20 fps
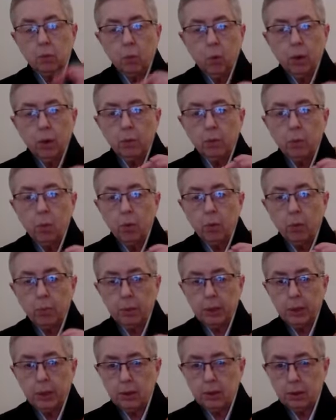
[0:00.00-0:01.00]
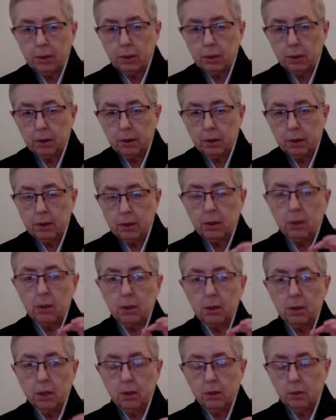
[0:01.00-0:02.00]
one more piece that's
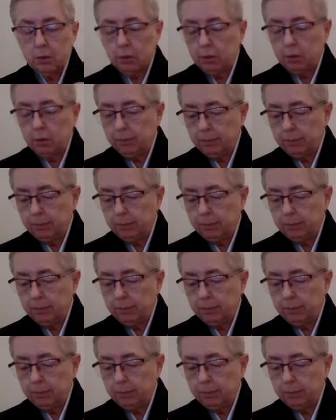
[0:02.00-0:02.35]
central,